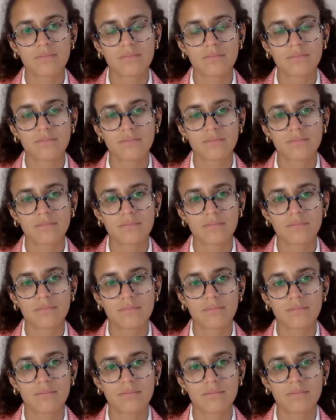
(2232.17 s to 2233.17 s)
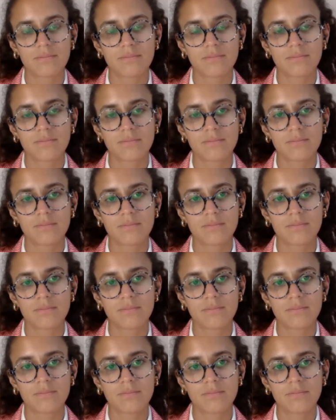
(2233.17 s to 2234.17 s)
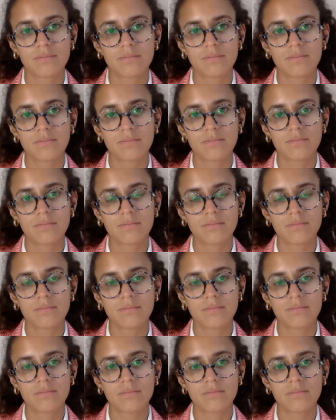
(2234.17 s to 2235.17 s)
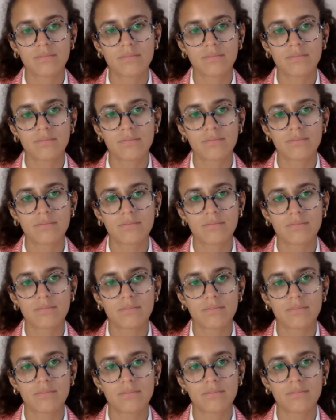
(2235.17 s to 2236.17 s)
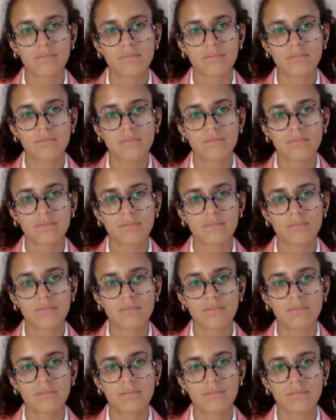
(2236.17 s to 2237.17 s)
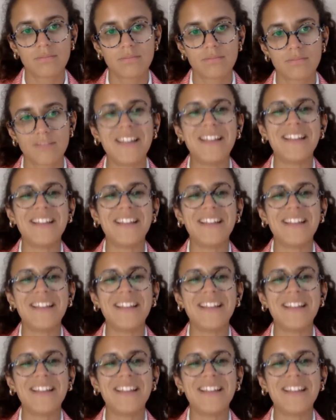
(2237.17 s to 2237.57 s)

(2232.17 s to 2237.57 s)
[no speech]